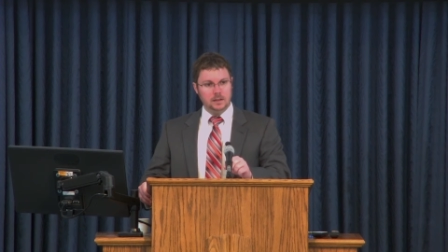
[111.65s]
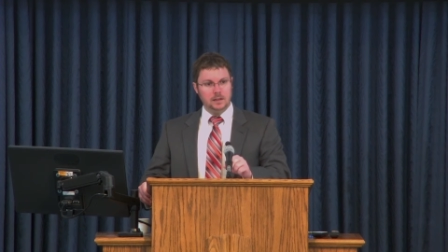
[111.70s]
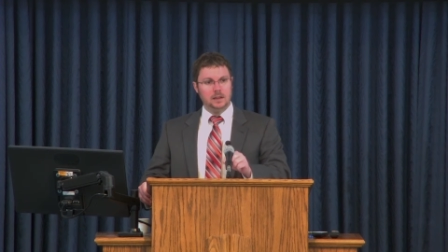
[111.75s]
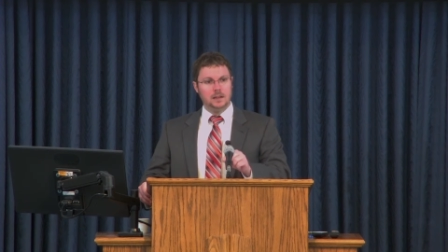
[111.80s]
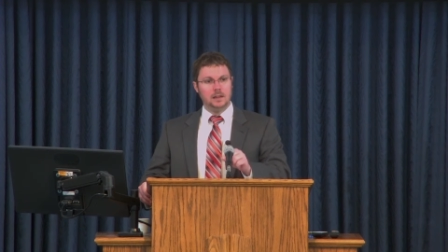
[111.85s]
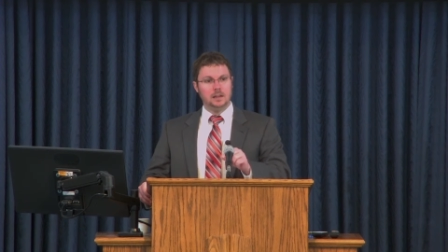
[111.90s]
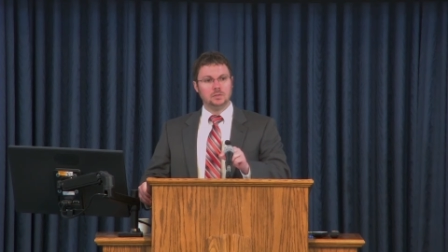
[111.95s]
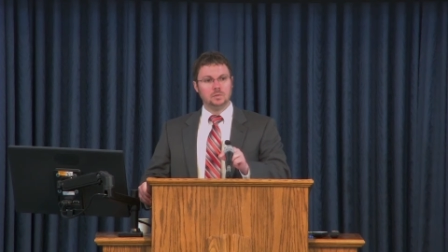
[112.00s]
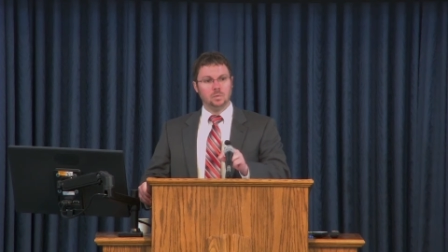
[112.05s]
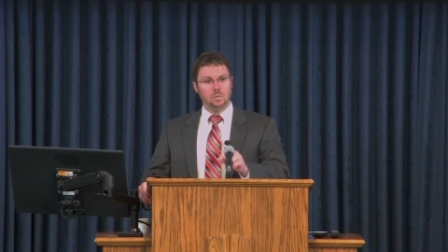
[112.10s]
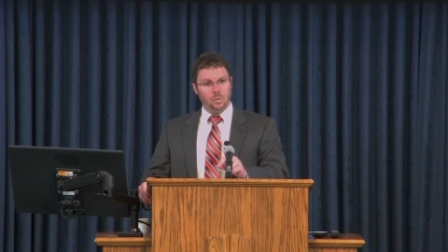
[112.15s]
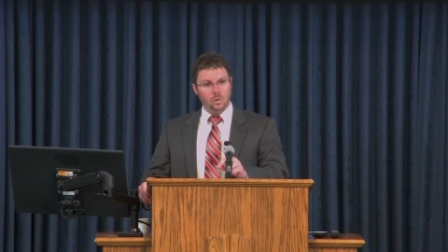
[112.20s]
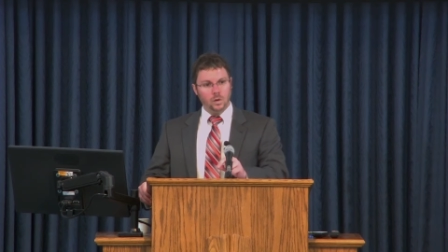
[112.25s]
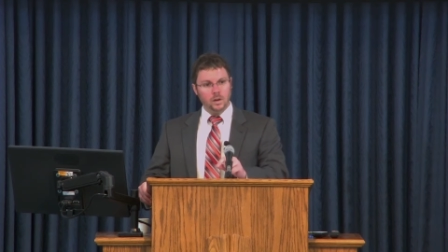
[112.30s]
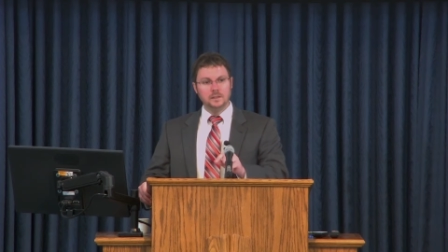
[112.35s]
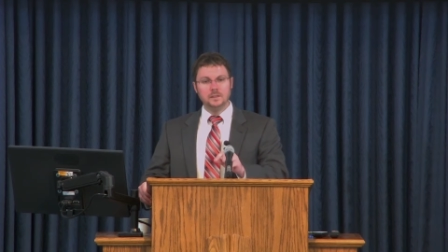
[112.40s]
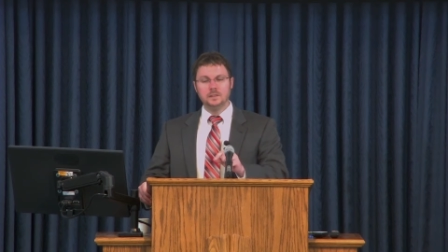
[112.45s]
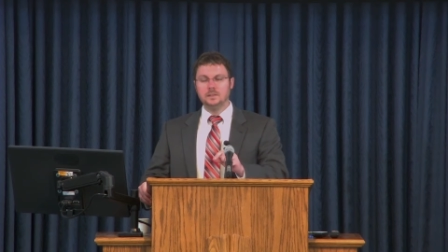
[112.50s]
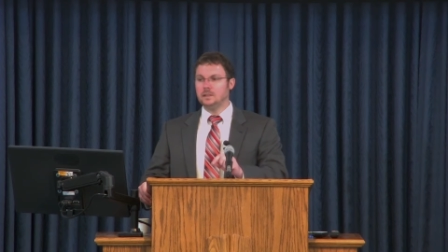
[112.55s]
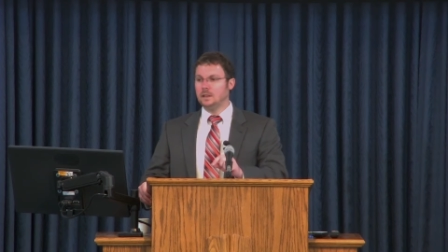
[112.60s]
is one
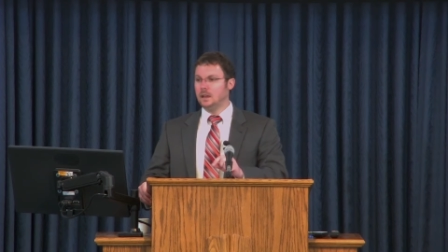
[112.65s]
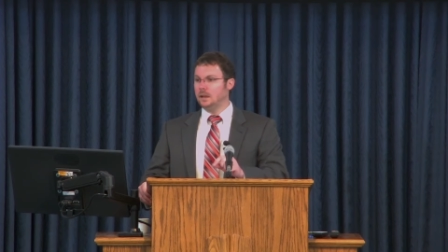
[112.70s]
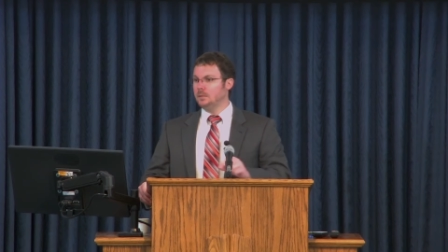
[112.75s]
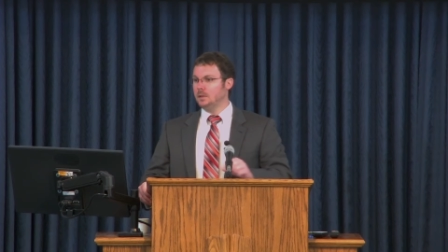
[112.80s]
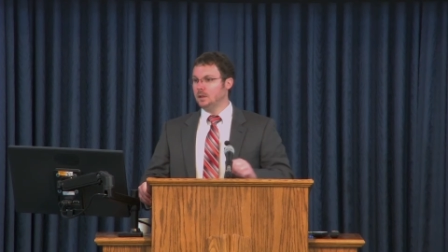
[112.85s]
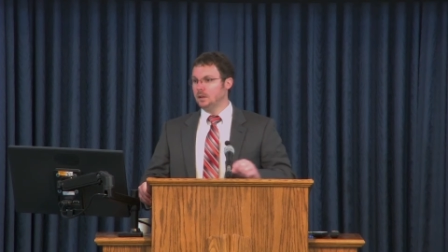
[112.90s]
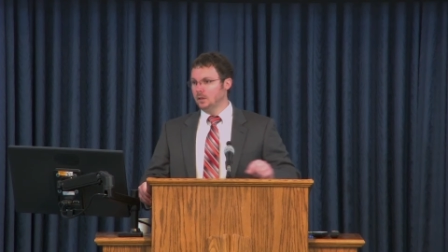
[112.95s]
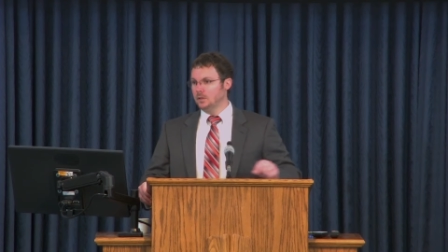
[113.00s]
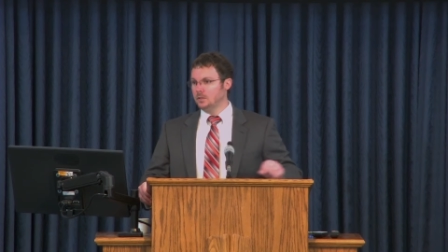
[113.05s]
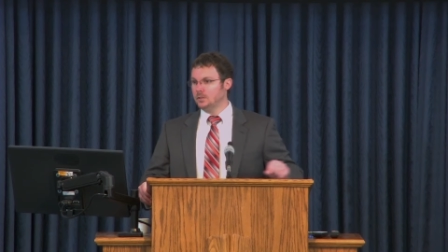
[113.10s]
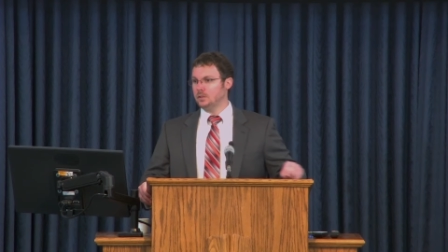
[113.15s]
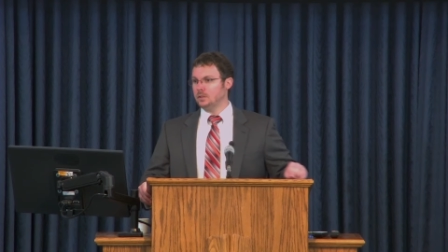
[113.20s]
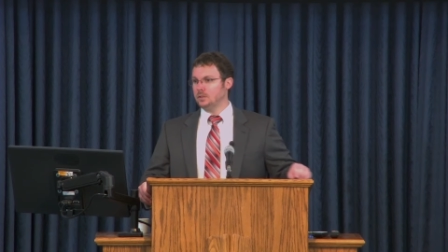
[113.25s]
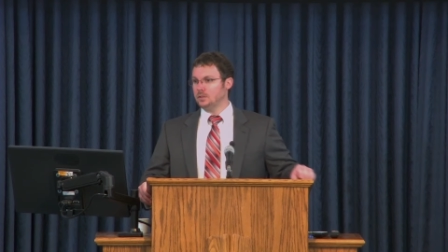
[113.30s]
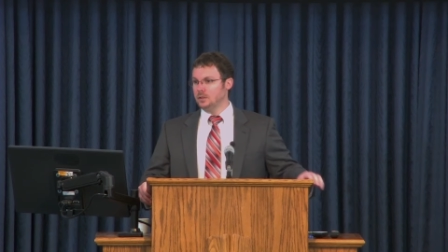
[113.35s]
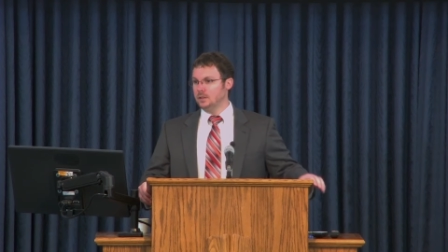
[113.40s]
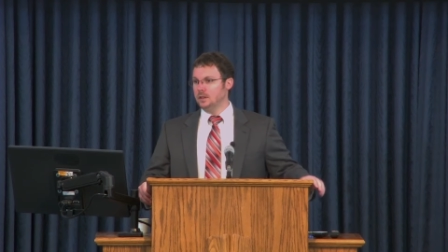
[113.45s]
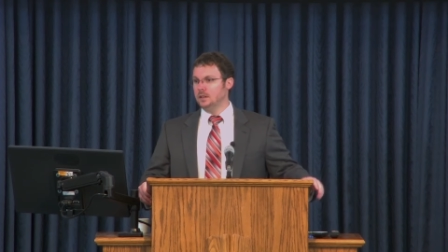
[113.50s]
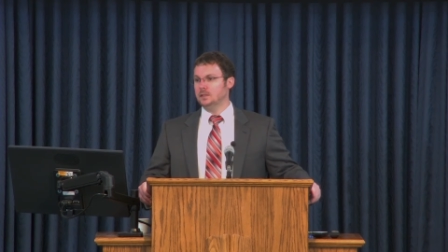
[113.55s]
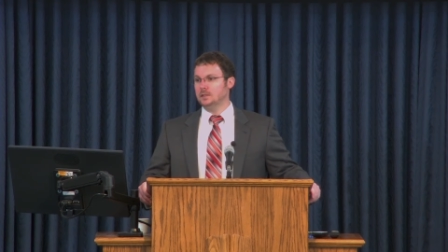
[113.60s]
step closer to
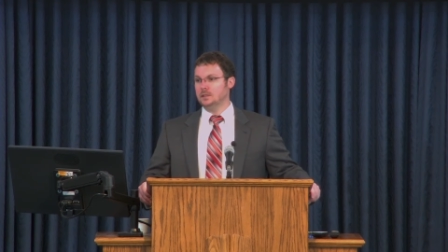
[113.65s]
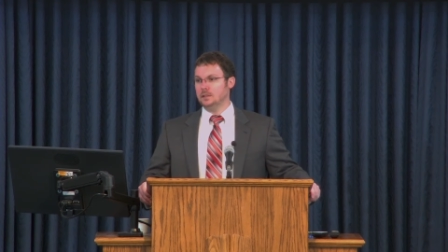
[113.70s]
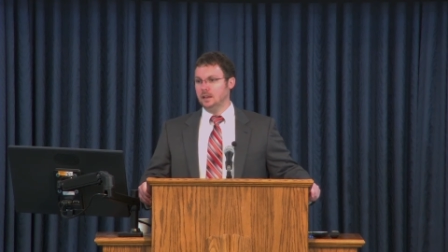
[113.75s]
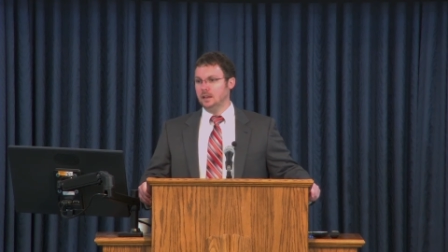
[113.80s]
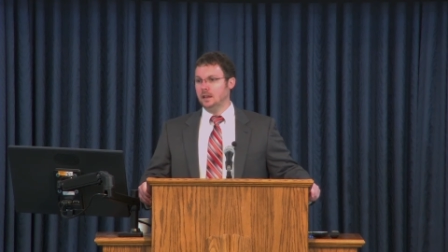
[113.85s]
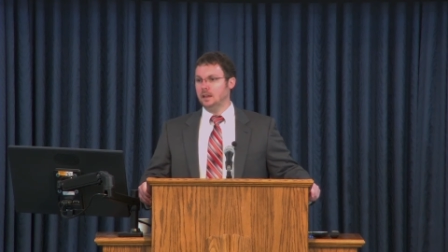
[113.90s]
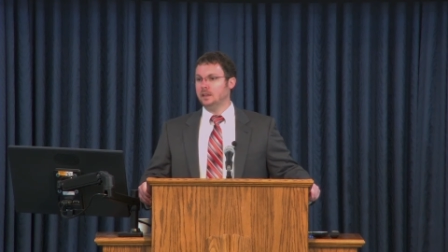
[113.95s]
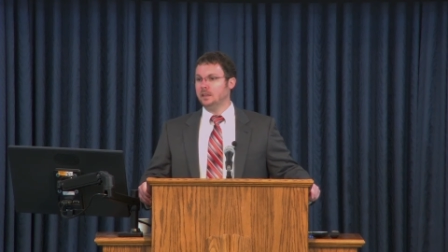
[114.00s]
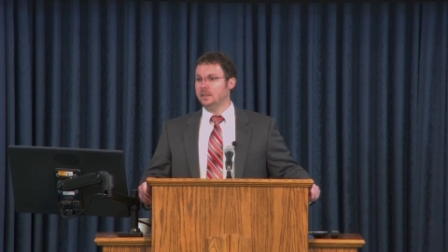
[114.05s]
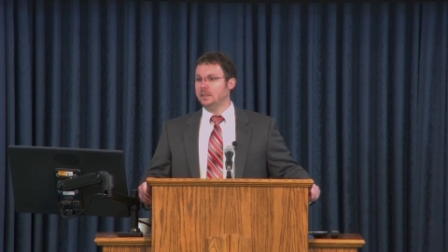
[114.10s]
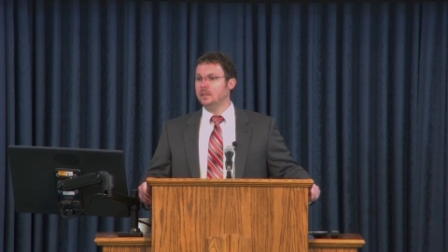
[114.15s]
his death,